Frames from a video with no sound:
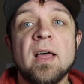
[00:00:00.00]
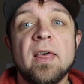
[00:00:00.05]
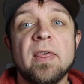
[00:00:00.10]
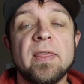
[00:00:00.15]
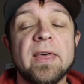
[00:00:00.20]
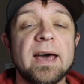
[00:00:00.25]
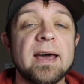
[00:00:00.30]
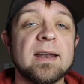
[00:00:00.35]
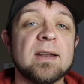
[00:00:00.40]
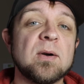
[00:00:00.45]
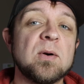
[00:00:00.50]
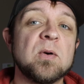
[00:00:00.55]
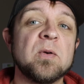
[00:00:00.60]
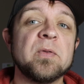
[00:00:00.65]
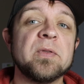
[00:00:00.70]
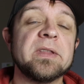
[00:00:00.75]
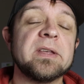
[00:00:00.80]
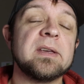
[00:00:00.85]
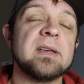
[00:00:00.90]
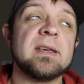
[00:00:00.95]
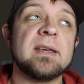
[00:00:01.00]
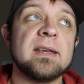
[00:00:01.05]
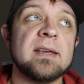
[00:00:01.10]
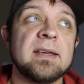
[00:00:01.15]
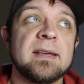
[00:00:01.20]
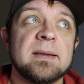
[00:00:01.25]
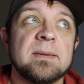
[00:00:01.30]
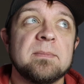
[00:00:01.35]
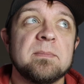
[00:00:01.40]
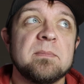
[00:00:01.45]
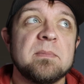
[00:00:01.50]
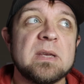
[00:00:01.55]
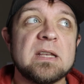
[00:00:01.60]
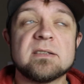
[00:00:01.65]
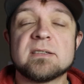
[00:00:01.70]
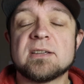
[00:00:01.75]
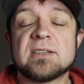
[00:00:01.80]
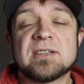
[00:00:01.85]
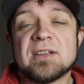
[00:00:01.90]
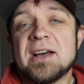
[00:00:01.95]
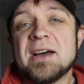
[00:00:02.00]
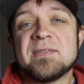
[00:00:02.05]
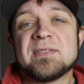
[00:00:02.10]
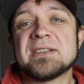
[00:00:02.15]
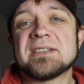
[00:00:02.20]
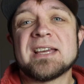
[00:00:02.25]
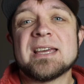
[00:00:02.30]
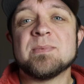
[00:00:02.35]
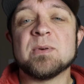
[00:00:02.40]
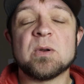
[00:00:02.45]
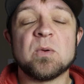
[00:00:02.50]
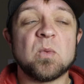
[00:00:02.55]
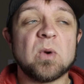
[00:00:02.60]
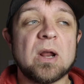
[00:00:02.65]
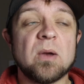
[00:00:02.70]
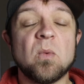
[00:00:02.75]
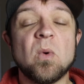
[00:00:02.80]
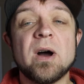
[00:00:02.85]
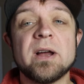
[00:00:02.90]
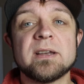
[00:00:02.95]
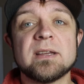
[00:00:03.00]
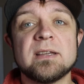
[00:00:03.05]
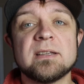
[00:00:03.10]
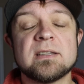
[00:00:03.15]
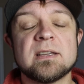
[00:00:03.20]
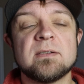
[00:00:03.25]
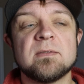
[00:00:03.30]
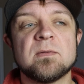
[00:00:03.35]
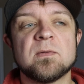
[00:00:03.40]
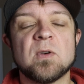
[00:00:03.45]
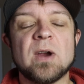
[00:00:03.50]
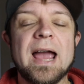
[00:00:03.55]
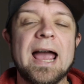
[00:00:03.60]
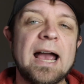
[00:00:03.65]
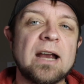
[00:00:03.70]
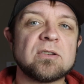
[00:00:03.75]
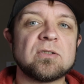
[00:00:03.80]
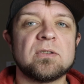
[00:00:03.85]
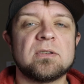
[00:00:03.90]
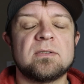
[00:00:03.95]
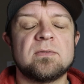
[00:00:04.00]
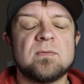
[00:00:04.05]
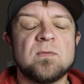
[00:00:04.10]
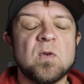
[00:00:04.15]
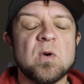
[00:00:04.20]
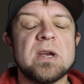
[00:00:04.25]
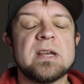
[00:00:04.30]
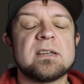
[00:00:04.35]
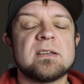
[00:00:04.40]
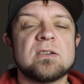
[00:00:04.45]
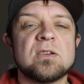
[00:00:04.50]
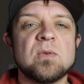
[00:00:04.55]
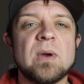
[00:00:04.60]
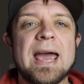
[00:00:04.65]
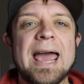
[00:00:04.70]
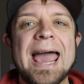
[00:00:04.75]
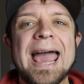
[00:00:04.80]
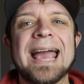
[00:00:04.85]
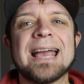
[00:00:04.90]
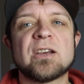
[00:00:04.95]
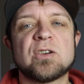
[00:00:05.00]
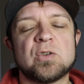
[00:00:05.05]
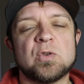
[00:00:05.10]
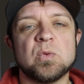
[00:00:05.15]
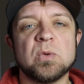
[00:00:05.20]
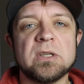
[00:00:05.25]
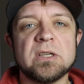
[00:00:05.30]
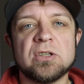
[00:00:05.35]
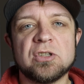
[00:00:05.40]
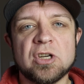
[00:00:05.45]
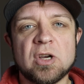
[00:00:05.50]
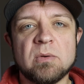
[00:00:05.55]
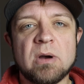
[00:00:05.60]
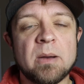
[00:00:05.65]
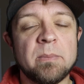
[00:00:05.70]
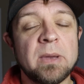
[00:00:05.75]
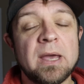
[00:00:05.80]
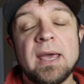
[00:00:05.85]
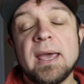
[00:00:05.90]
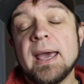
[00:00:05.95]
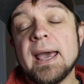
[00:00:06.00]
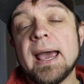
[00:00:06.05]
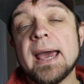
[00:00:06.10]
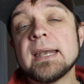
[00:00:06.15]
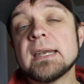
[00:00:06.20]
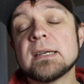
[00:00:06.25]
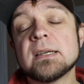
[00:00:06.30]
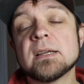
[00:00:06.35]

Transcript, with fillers: That only means I still have to type it. What I want is for it to actually show up. And